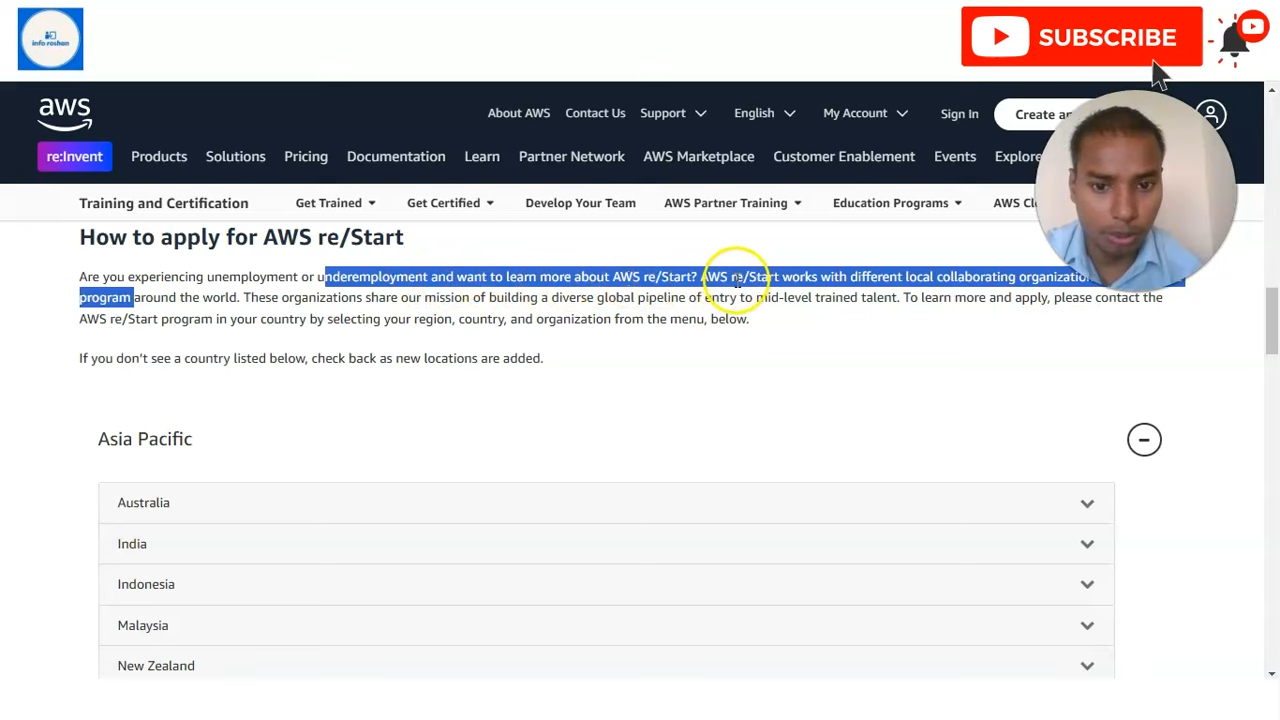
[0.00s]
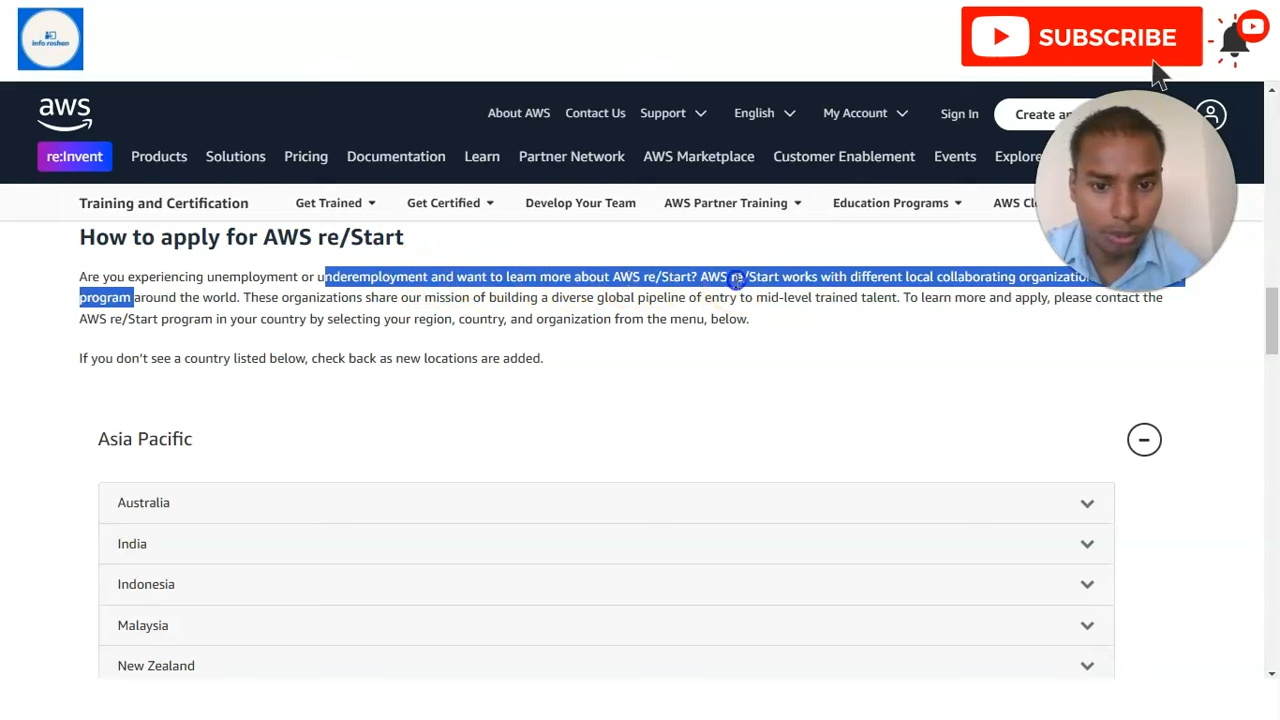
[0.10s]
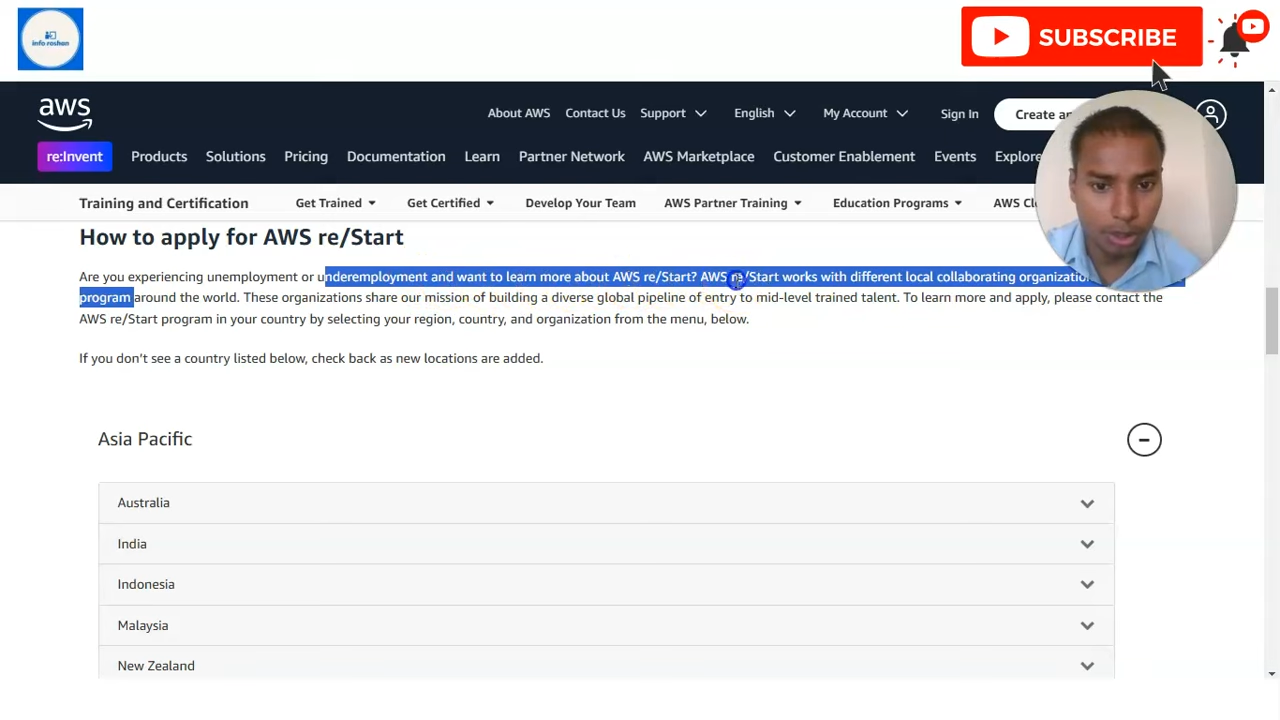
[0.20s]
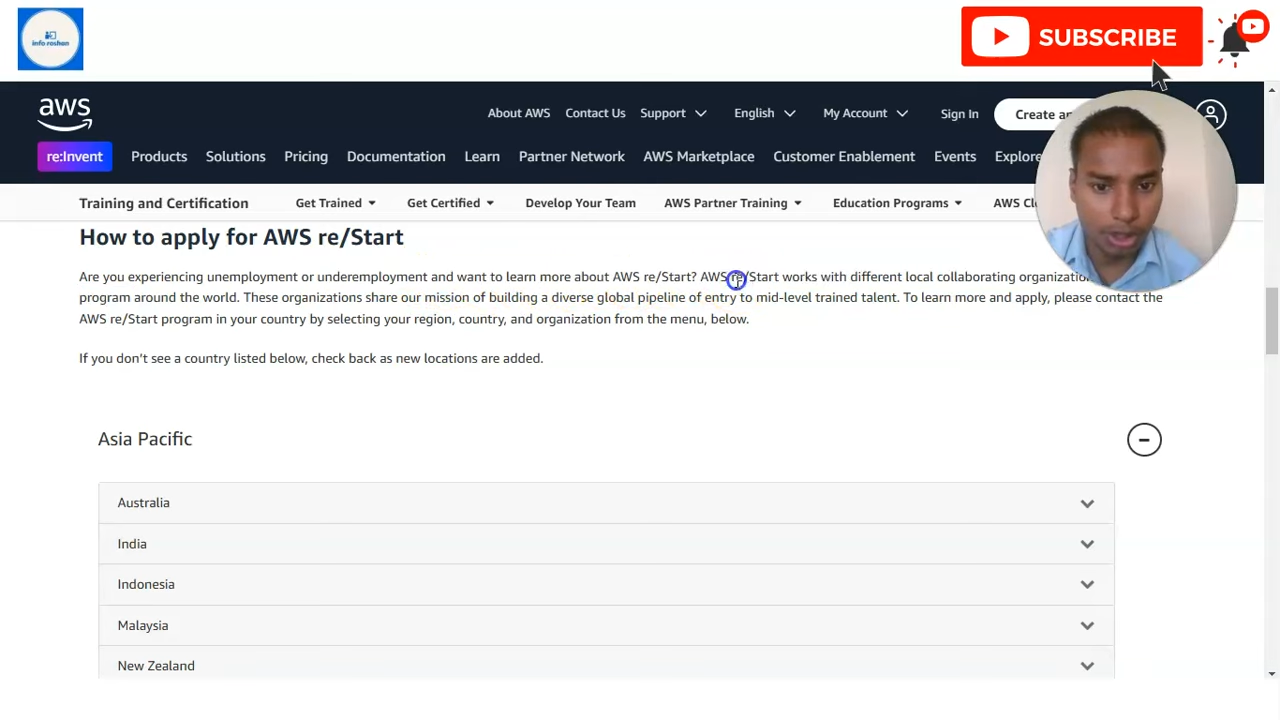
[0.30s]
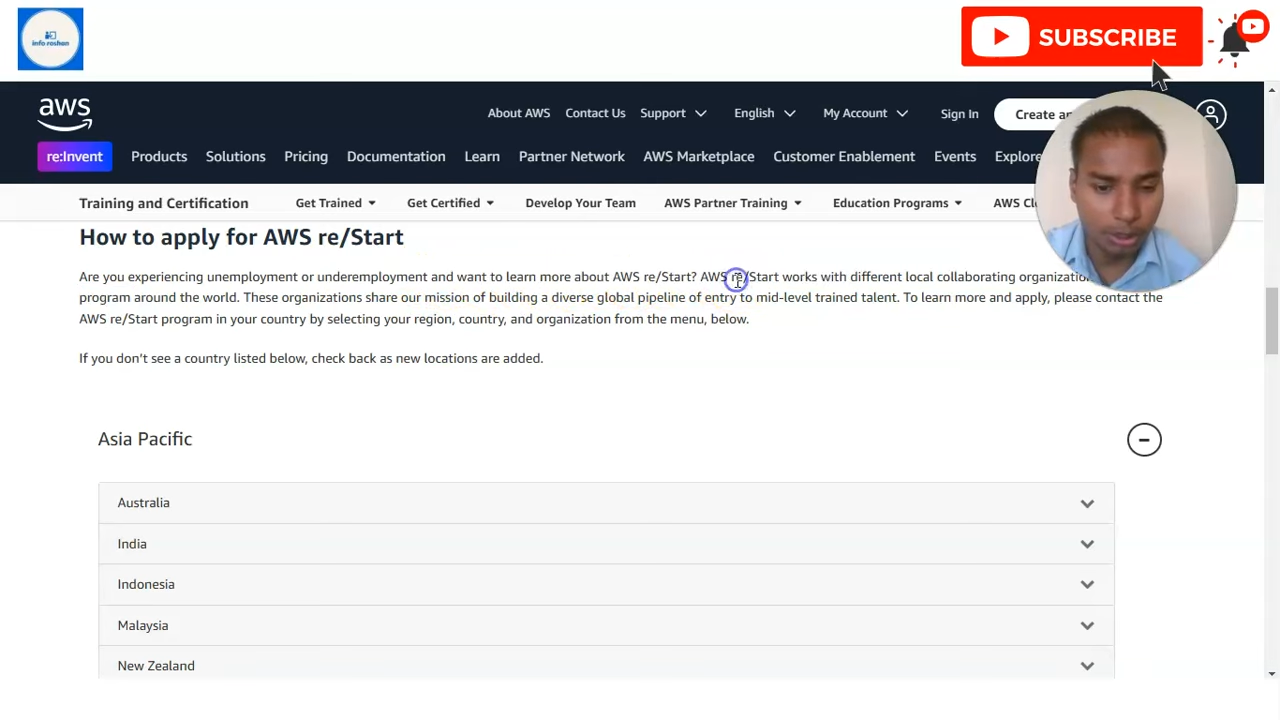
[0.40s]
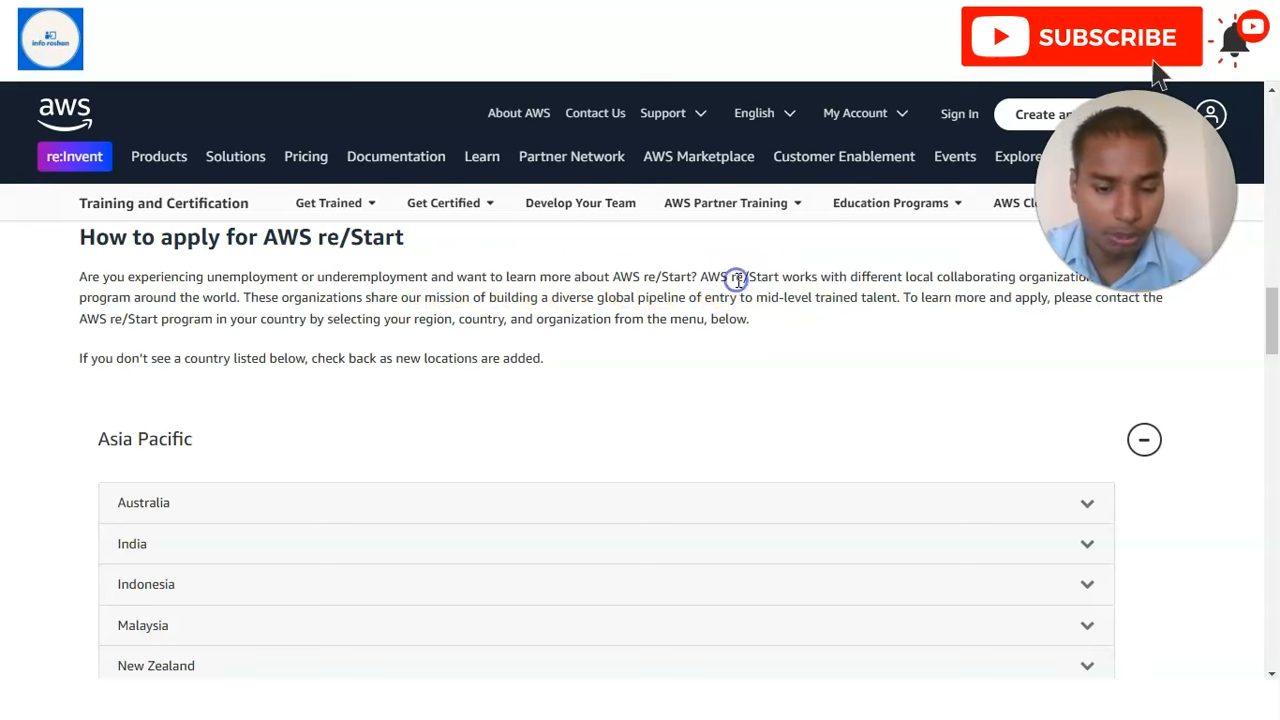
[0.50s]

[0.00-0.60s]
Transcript: AWS